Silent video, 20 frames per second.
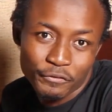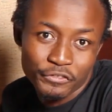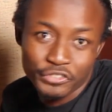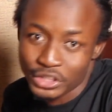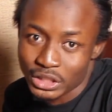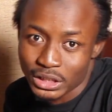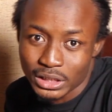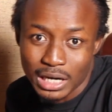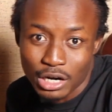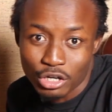
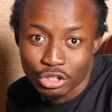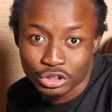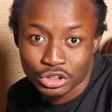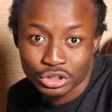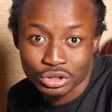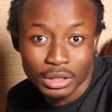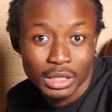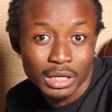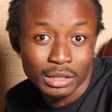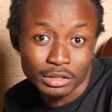visit
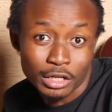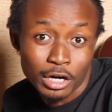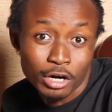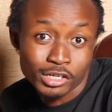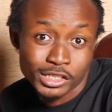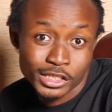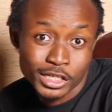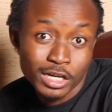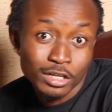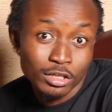
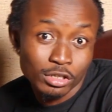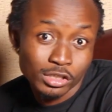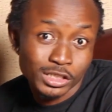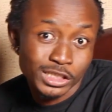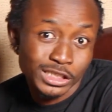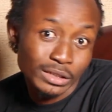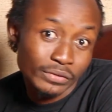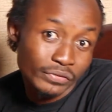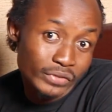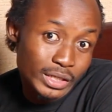our channel,
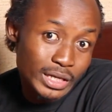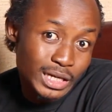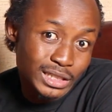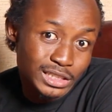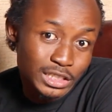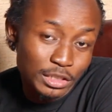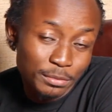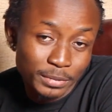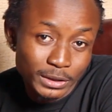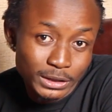
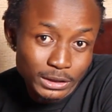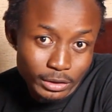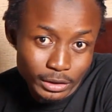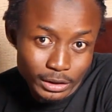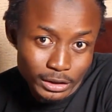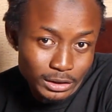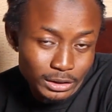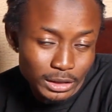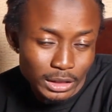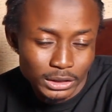
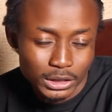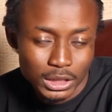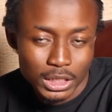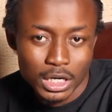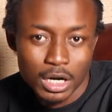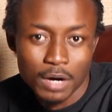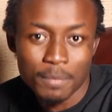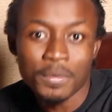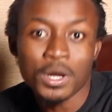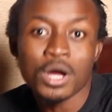
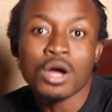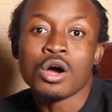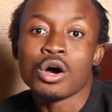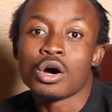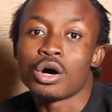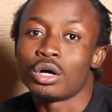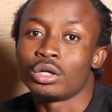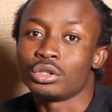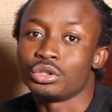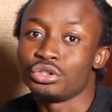tv.ebitcoins.com,
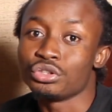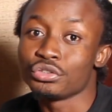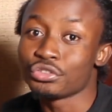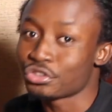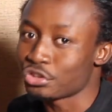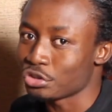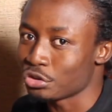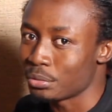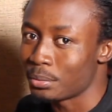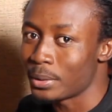on
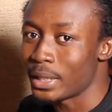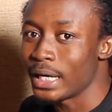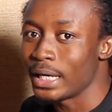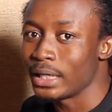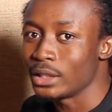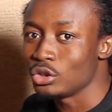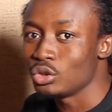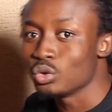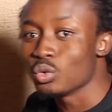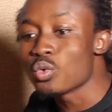YouTube,
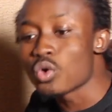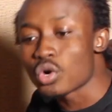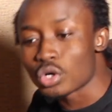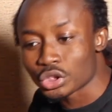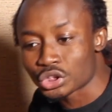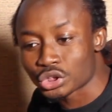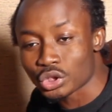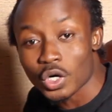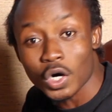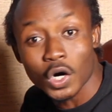and you
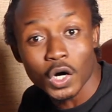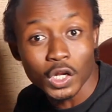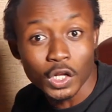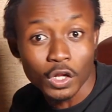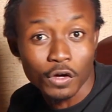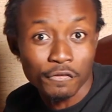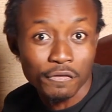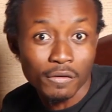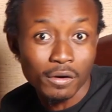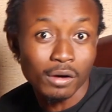watch
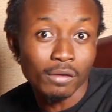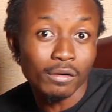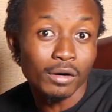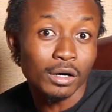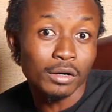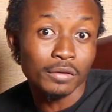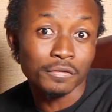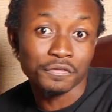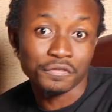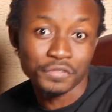all of
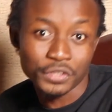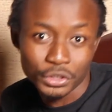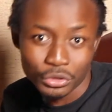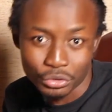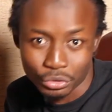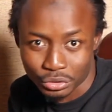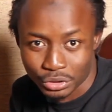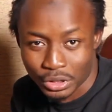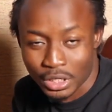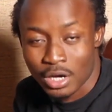our
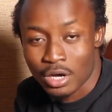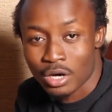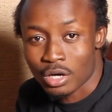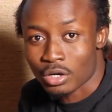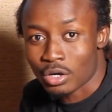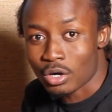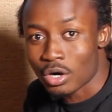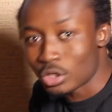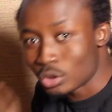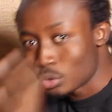videos.
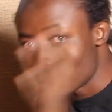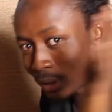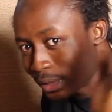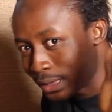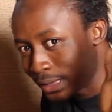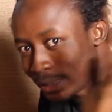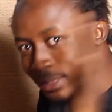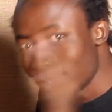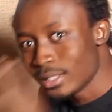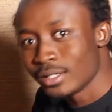God
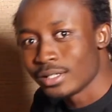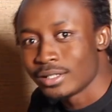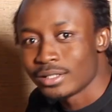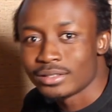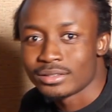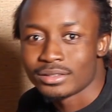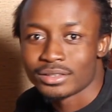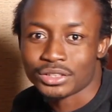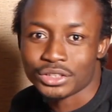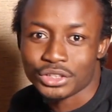willing,
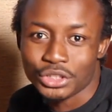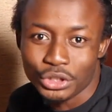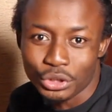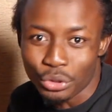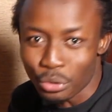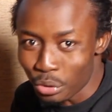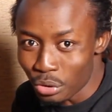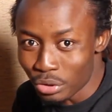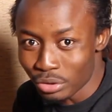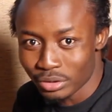see
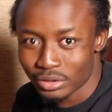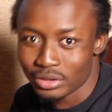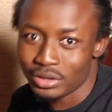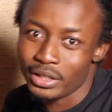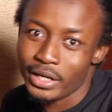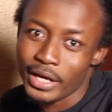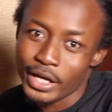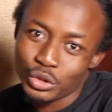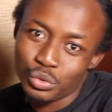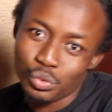you
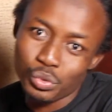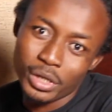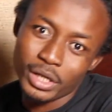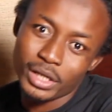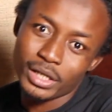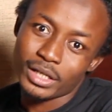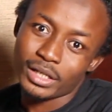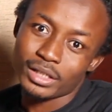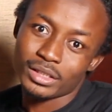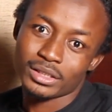next
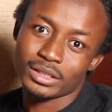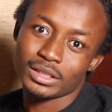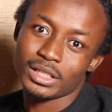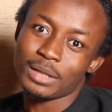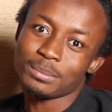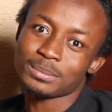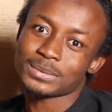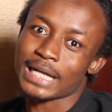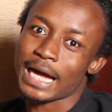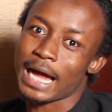week,
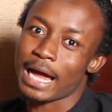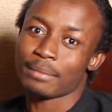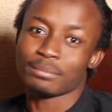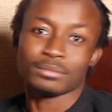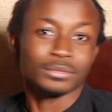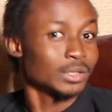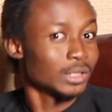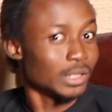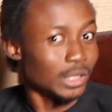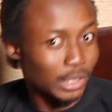same
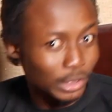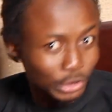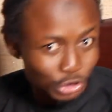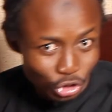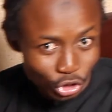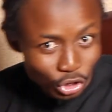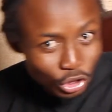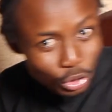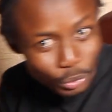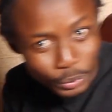time.
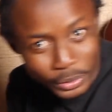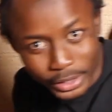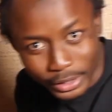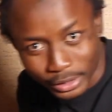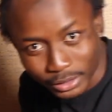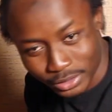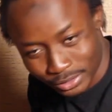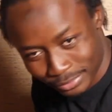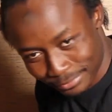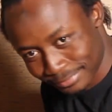Enjoy your
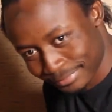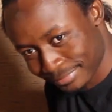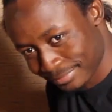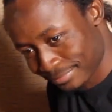weekends.